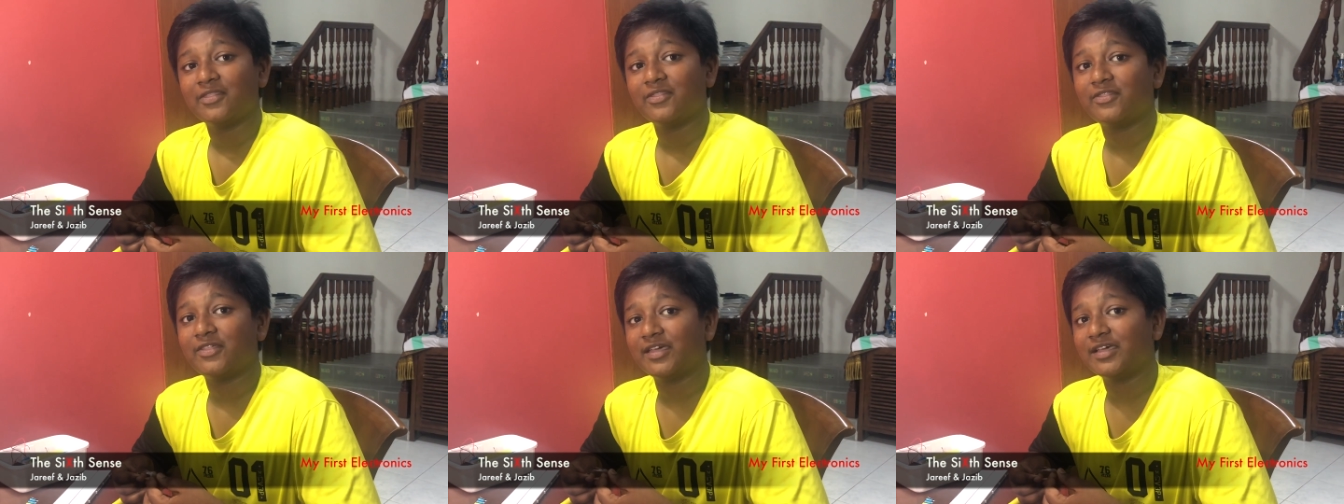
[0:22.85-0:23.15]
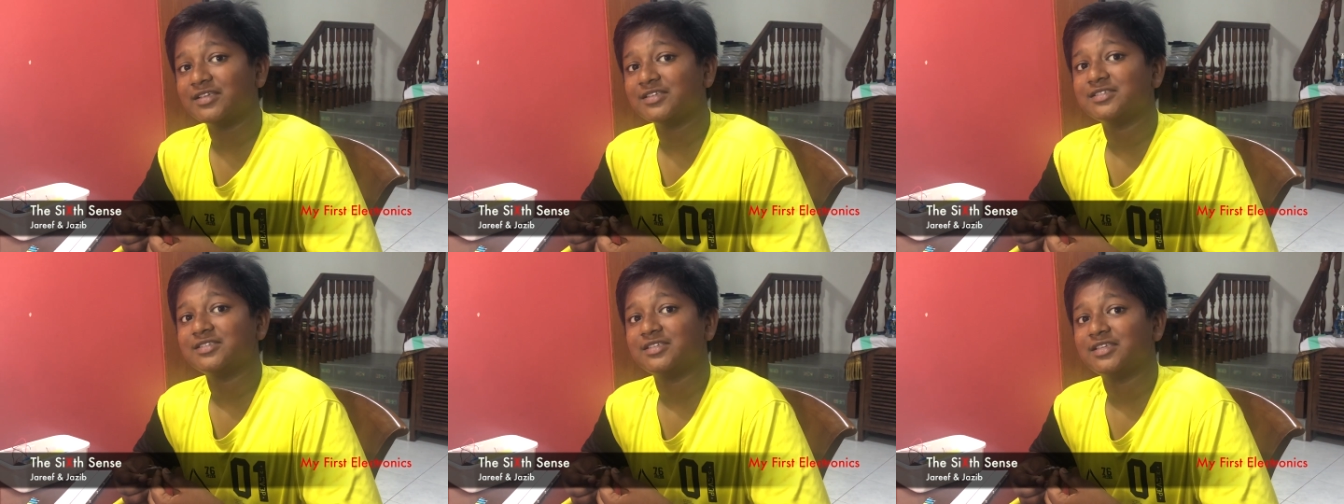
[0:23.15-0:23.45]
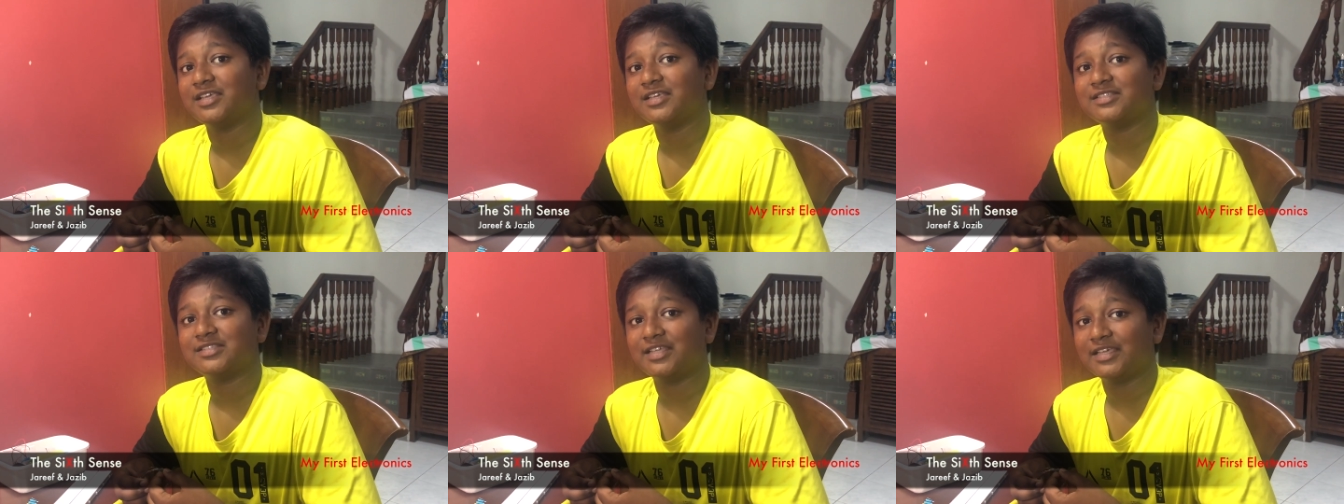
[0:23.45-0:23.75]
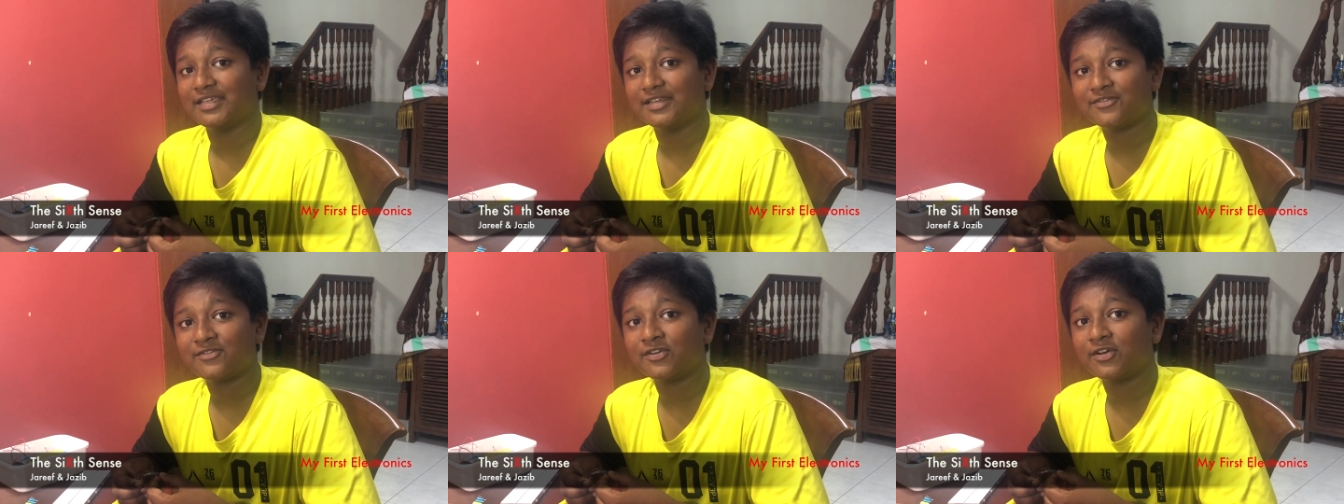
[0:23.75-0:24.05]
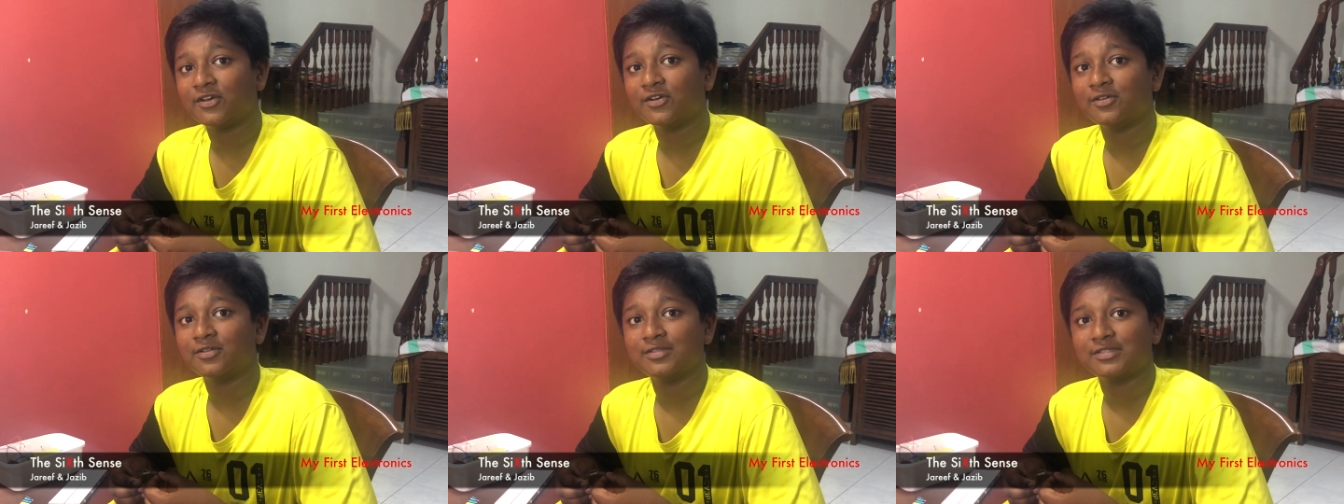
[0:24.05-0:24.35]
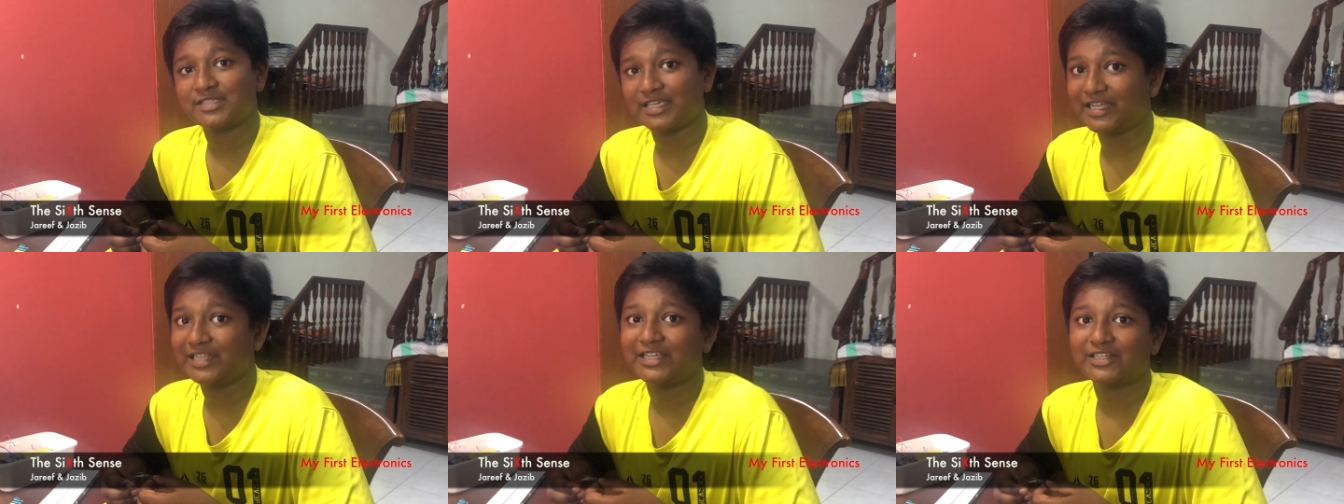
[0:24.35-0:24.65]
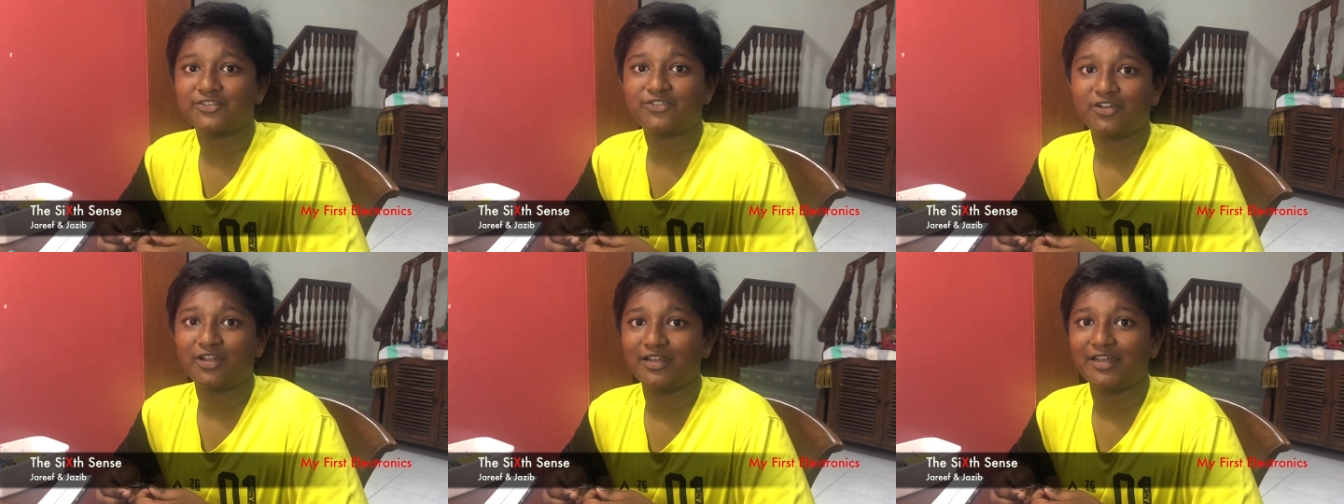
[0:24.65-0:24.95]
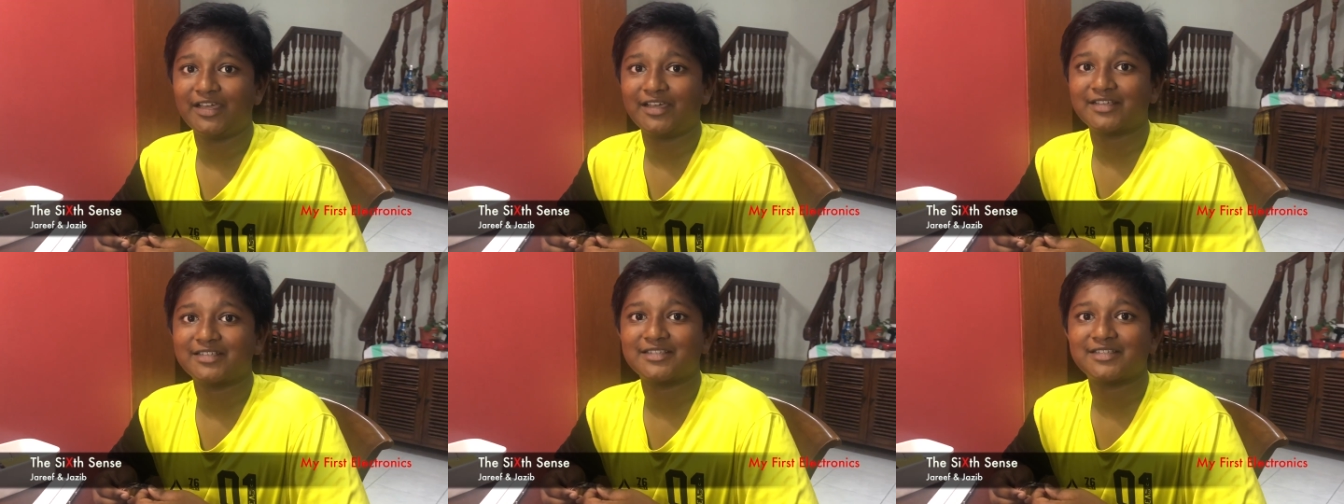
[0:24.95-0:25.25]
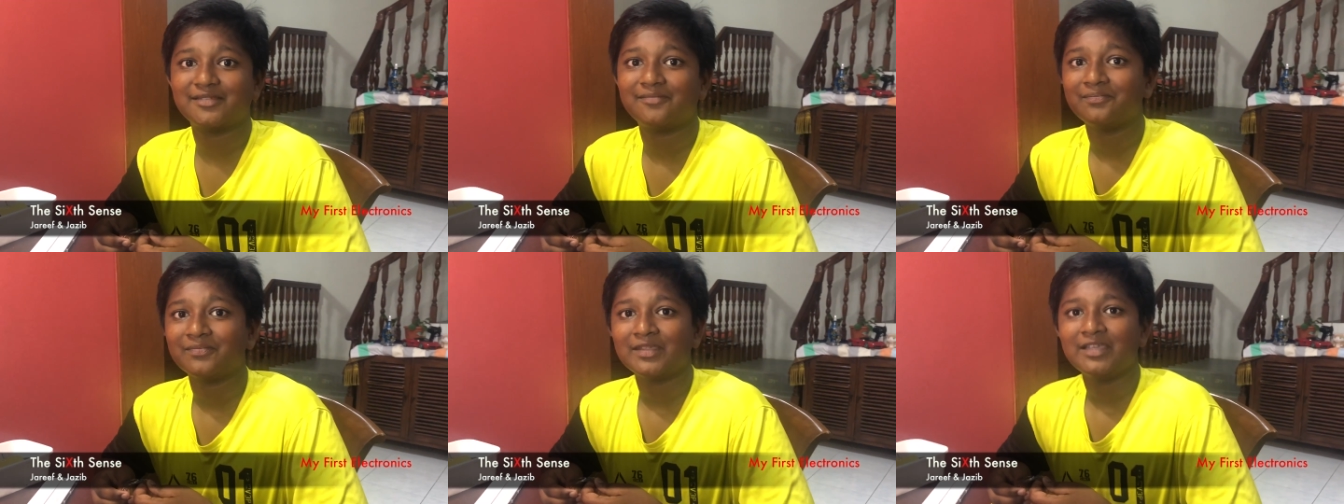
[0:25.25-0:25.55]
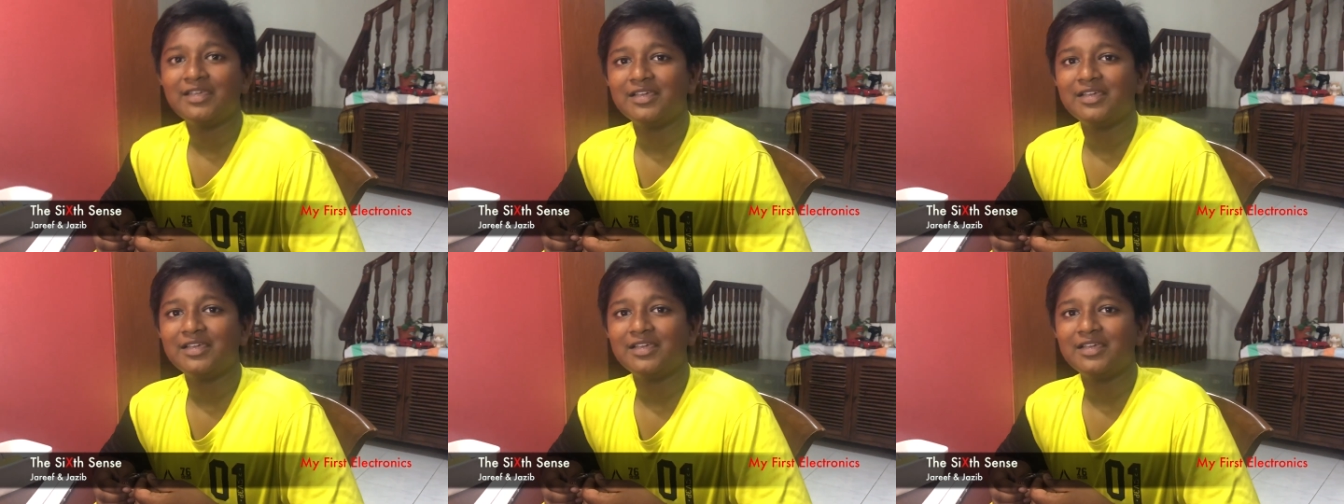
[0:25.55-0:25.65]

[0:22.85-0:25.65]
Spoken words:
This is the intro to electronics.